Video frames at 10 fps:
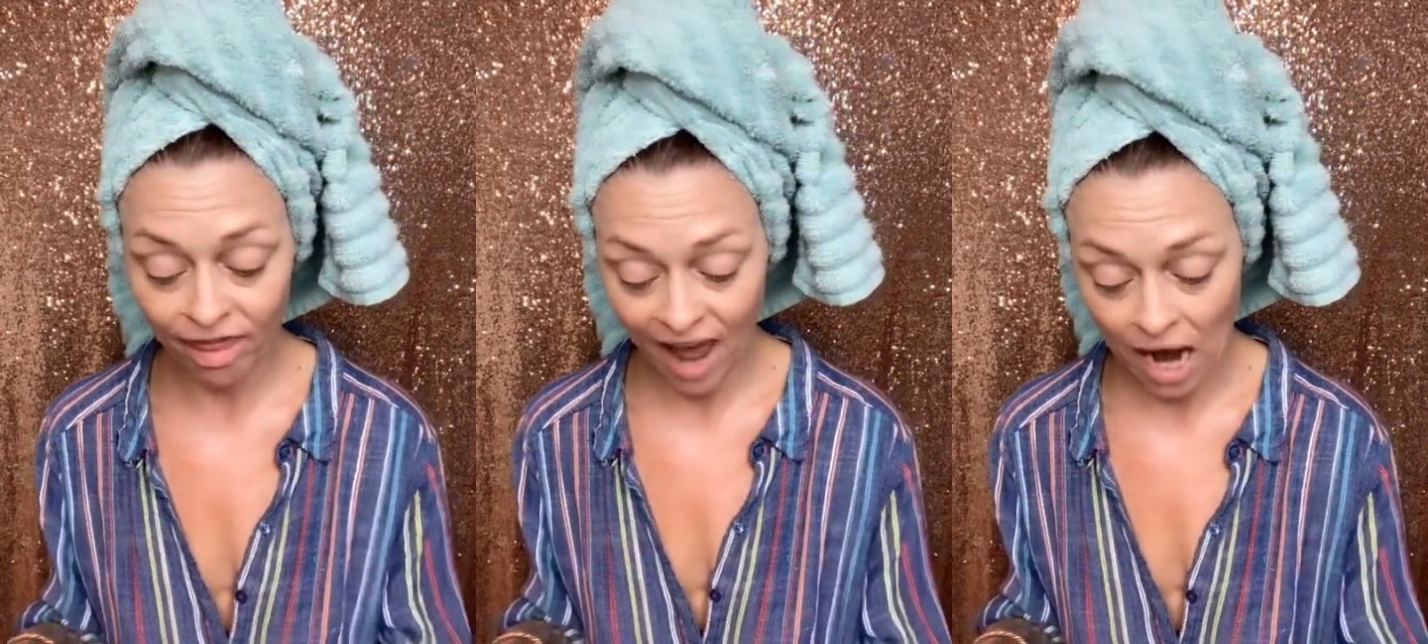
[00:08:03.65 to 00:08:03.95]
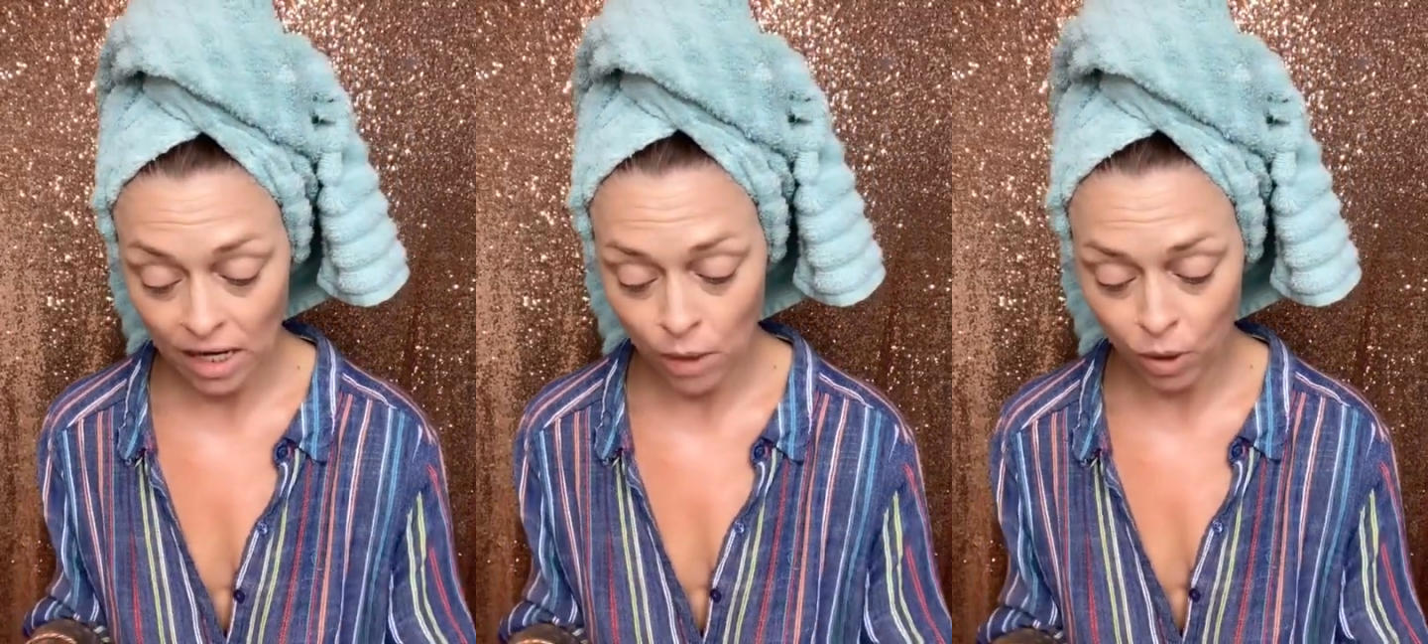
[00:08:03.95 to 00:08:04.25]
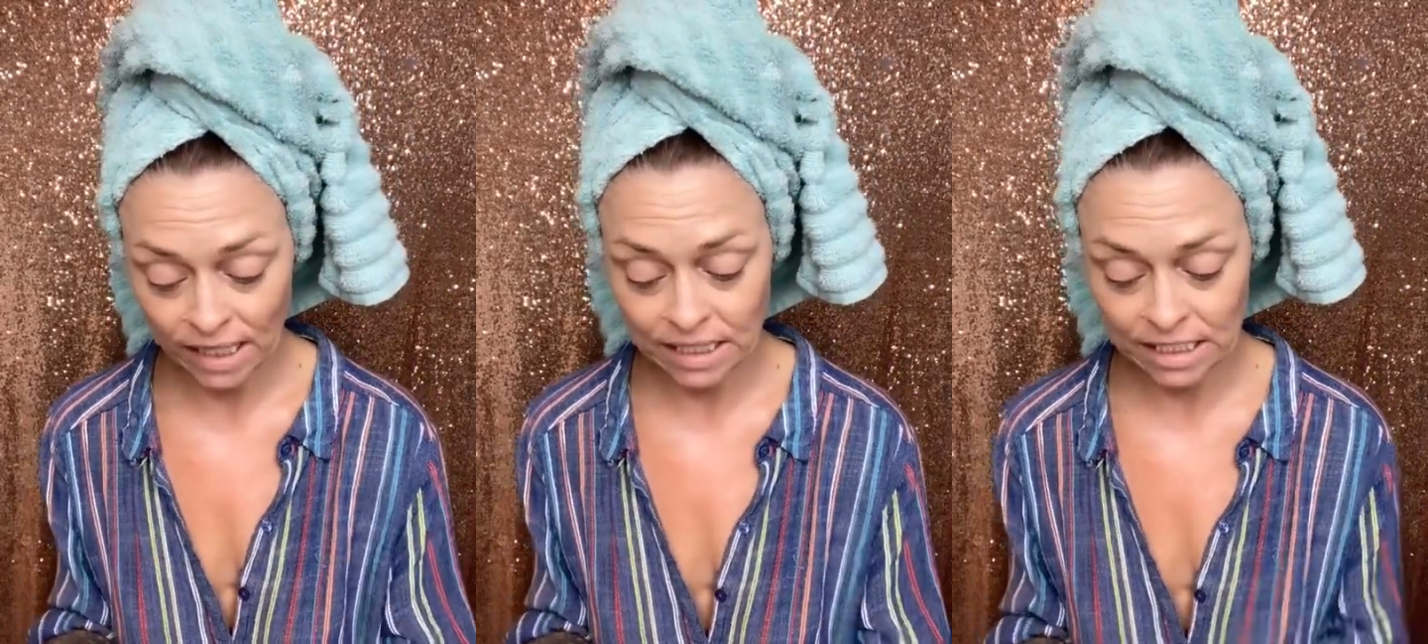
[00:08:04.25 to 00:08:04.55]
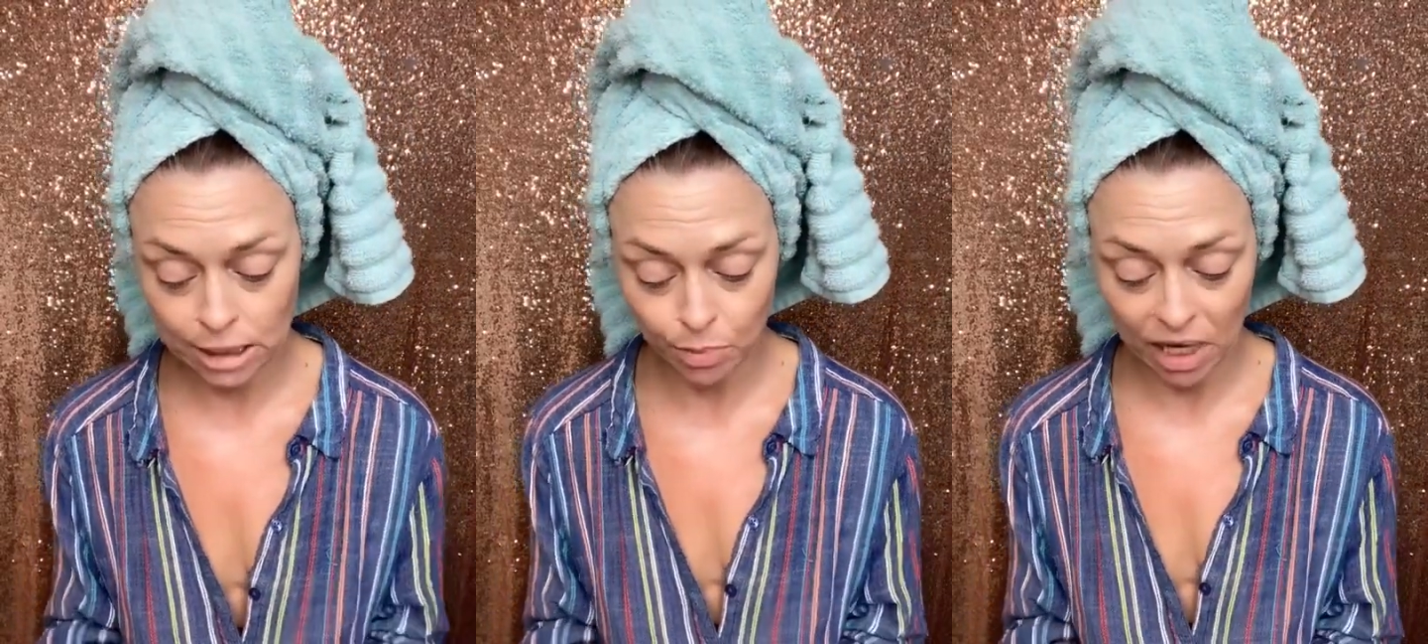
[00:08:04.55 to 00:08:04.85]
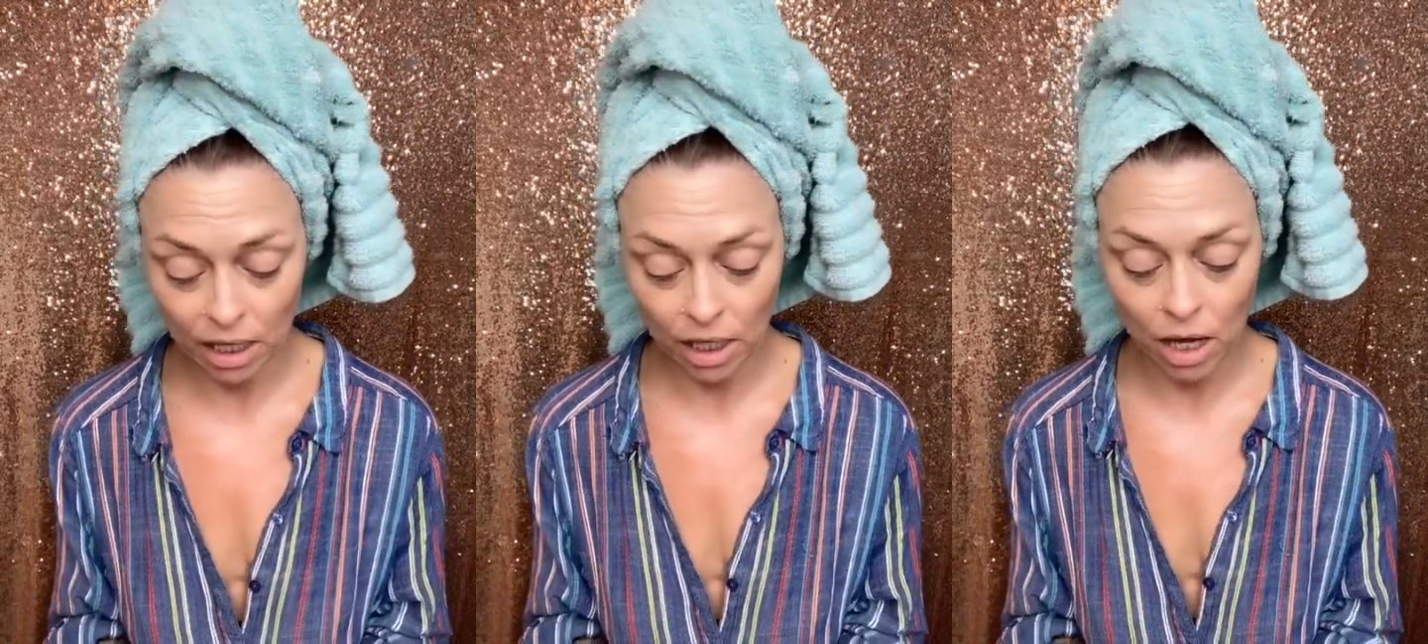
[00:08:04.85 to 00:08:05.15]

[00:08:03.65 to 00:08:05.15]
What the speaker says: that, I wanted to speak.